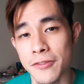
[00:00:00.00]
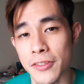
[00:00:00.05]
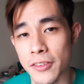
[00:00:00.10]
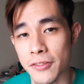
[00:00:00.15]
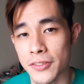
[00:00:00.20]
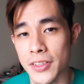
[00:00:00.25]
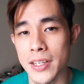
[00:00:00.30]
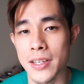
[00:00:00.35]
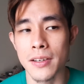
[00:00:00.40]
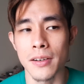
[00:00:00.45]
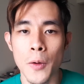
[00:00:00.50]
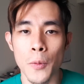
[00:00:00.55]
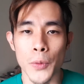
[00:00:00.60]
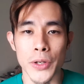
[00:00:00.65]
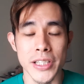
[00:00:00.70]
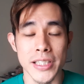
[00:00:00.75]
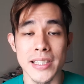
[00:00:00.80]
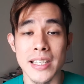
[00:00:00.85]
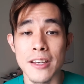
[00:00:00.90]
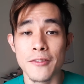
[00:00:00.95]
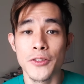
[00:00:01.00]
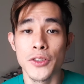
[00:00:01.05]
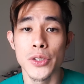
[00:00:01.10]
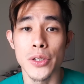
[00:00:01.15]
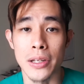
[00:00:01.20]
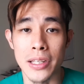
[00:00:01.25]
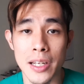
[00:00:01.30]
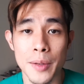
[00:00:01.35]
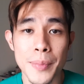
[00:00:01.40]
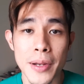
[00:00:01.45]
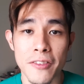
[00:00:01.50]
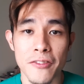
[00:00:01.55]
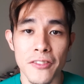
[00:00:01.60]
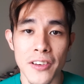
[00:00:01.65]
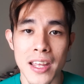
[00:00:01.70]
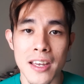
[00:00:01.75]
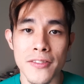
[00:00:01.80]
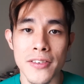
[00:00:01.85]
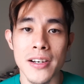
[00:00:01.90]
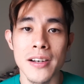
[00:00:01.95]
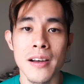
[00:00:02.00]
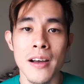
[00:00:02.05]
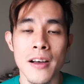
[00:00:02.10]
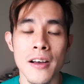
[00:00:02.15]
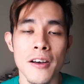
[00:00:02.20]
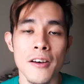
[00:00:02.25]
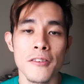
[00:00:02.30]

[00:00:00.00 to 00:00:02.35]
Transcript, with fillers: 50 which gives you a little bit flavor